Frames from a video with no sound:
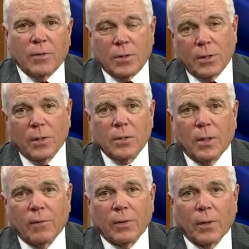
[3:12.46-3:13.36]
If it's serious
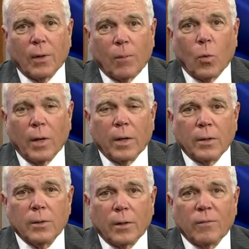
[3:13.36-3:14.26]
enough, they're going to appoint an
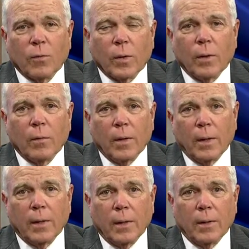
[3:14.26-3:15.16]
attorney for you,
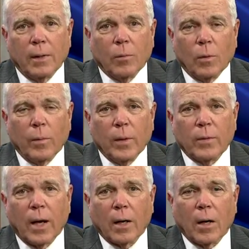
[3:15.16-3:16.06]
and it will be
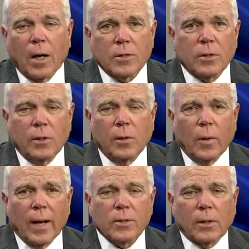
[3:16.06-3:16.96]
without cost to
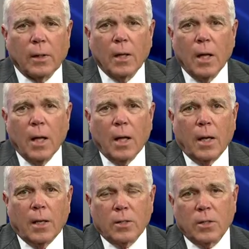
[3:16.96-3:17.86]
you, actually.
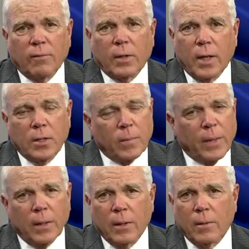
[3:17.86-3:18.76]
In a civil case,
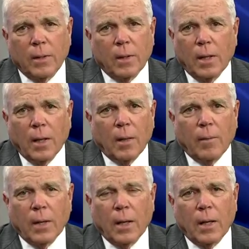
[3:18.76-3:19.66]
but
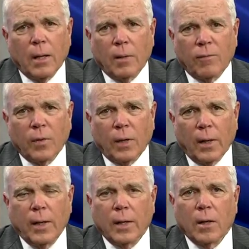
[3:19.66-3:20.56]
for the
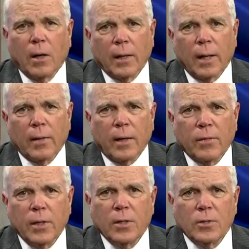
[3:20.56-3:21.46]
lady calling, I
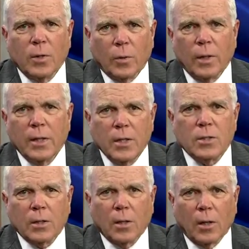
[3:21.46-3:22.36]
think she really
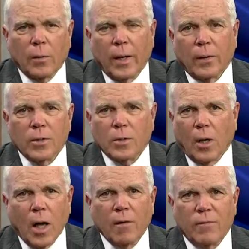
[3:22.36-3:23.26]
needs to call around. There's a
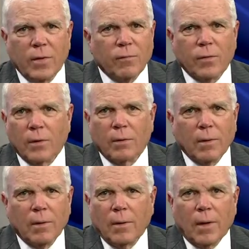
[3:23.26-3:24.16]
lot of different